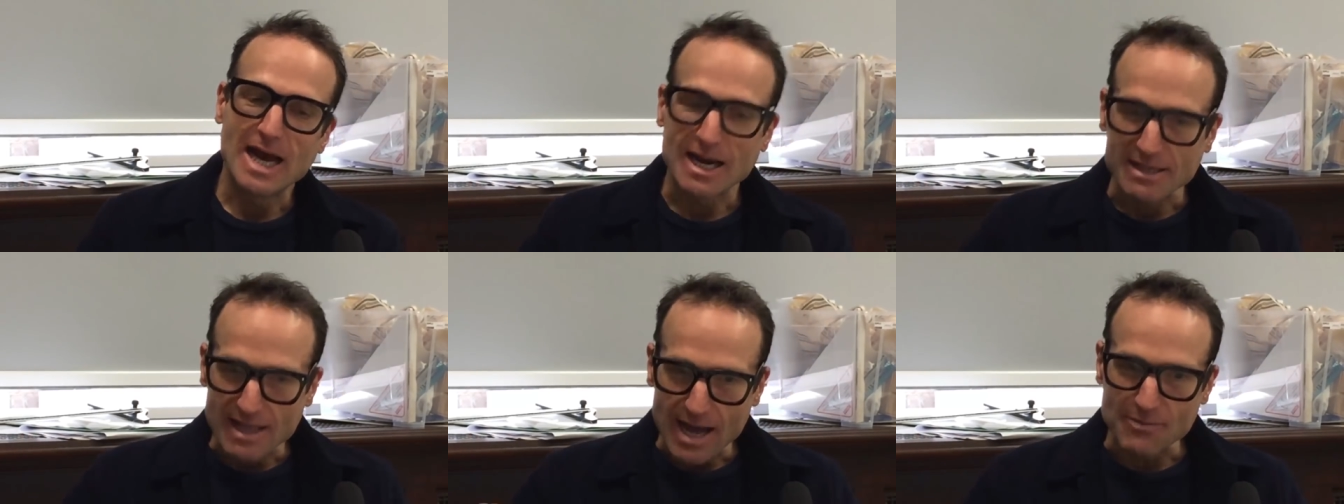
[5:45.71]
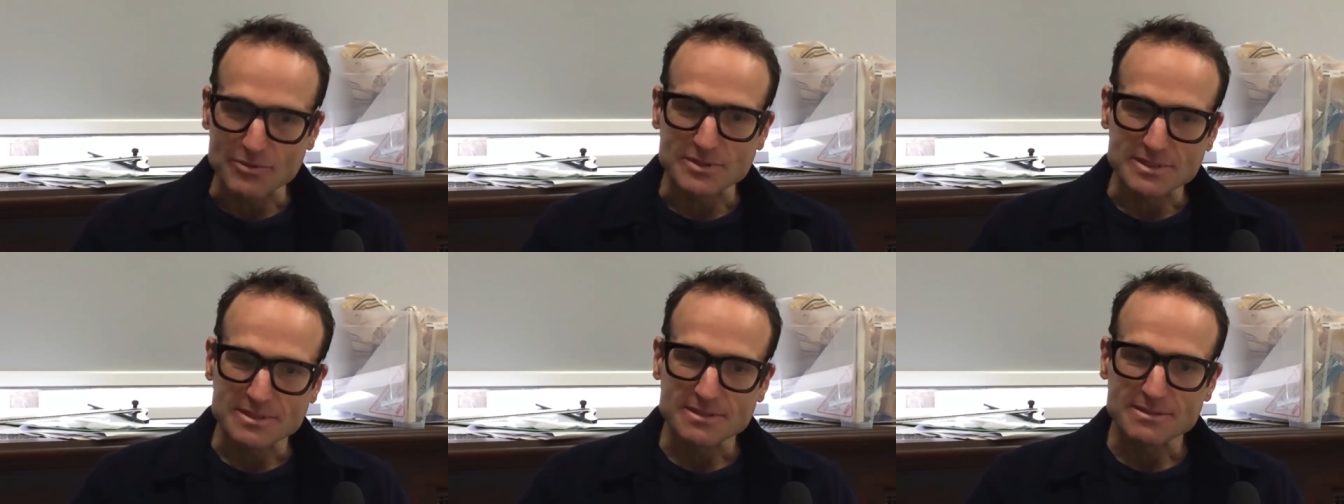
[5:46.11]
And that
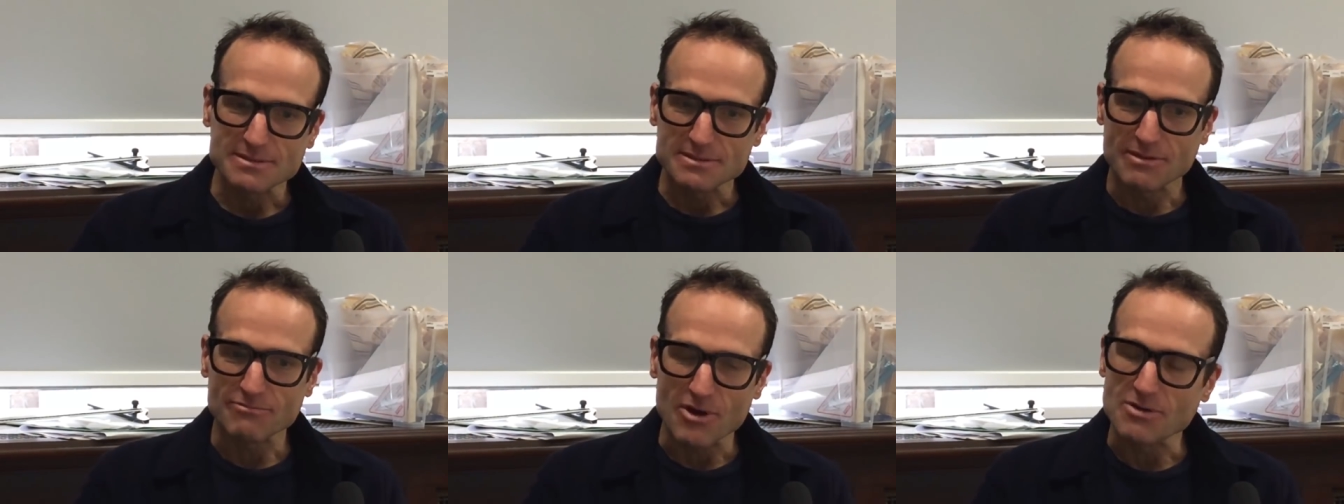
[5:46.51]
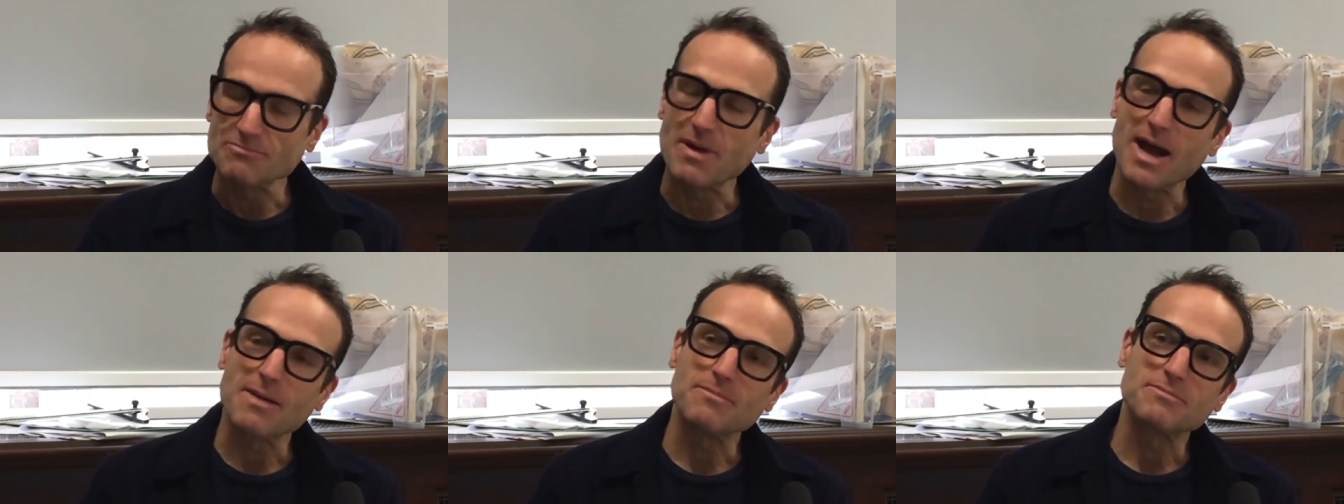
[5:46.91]
was the
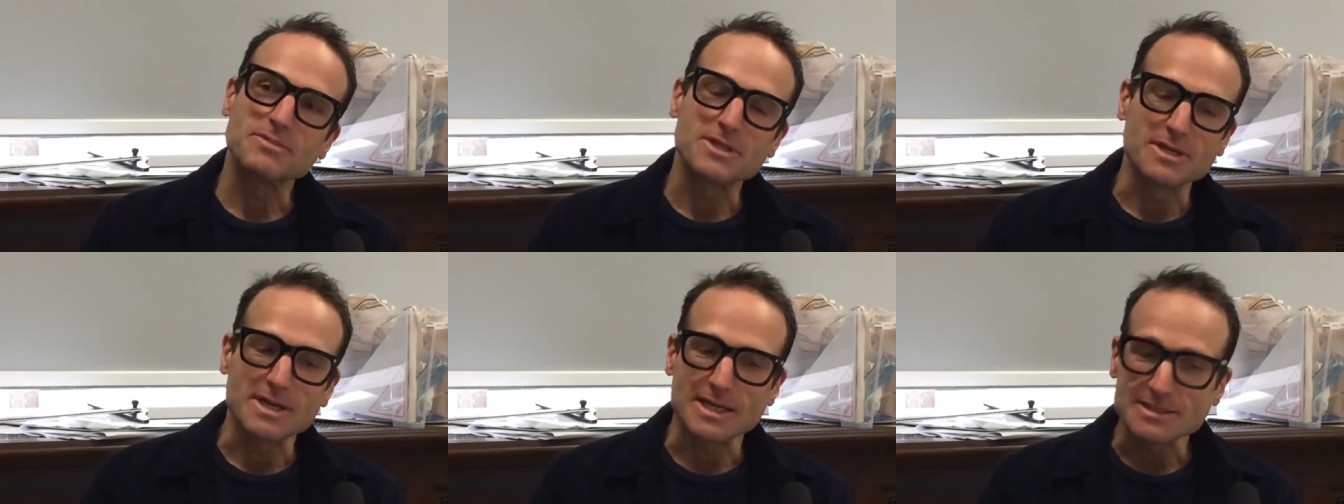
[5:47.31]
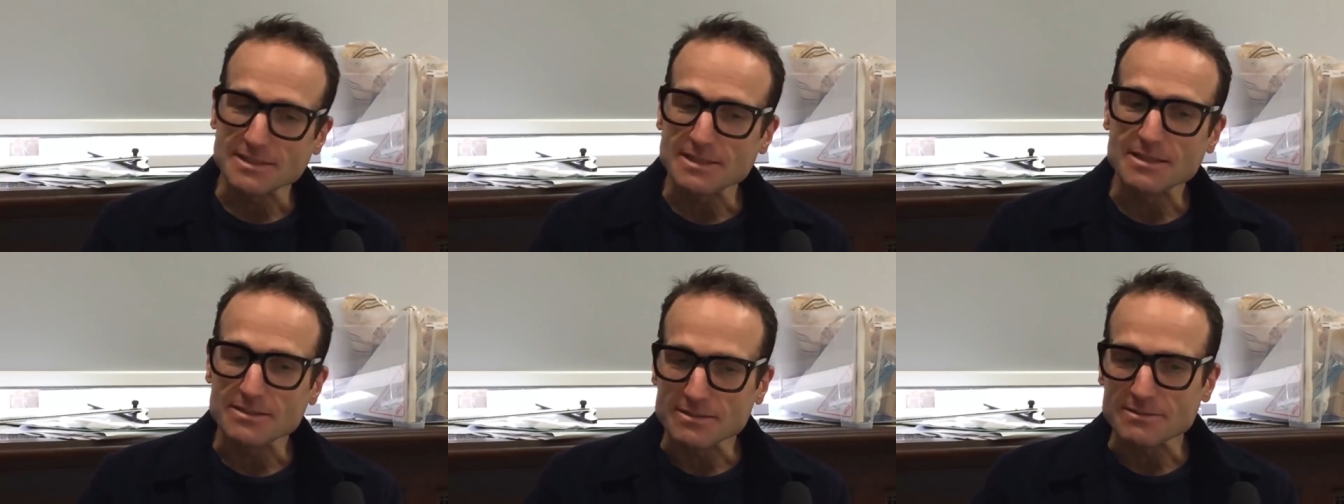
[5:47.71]
roadmap that I
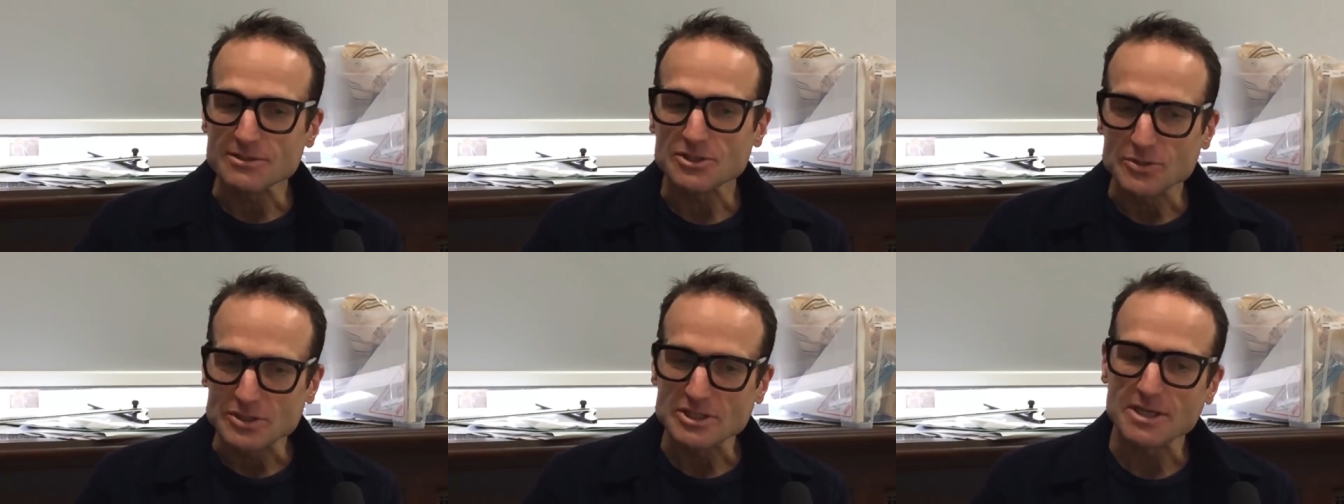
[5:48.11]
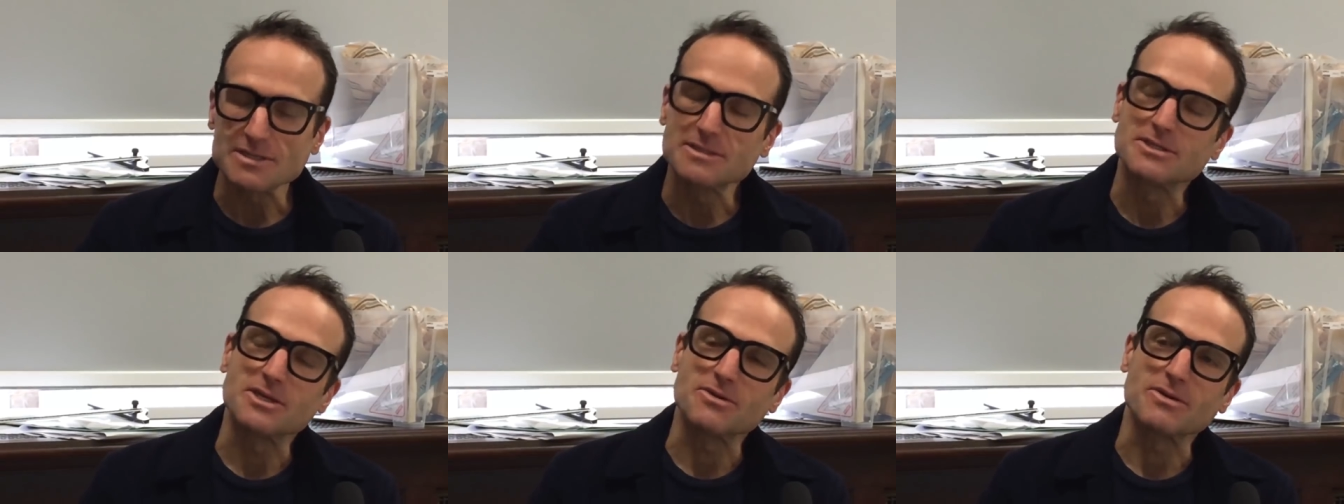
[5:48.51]
still, to a
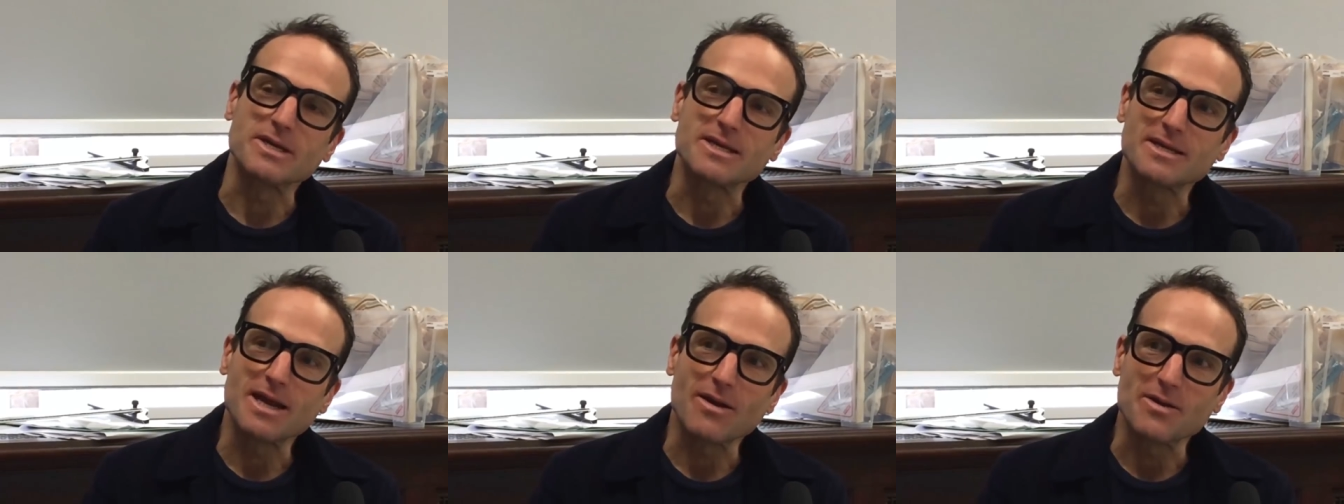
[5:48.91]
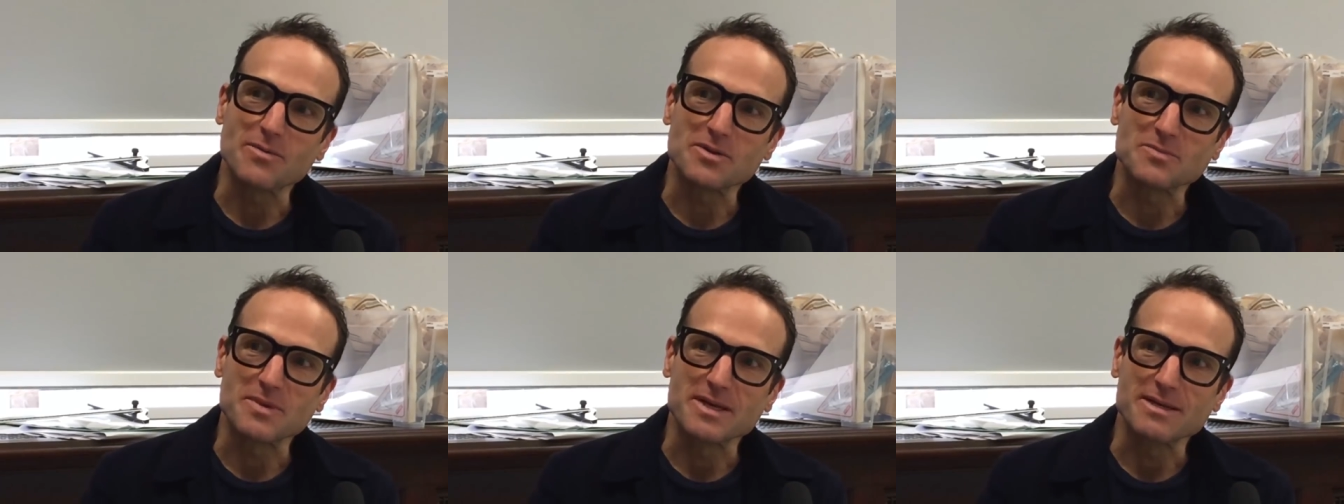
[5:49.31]
certain degree, carry
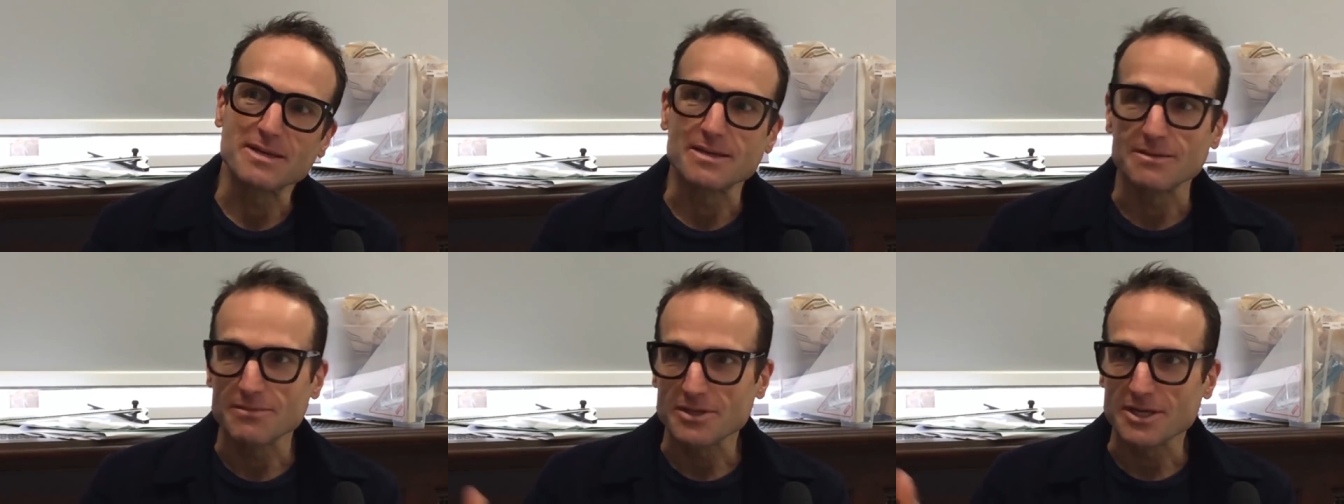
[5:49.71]
with me, you know,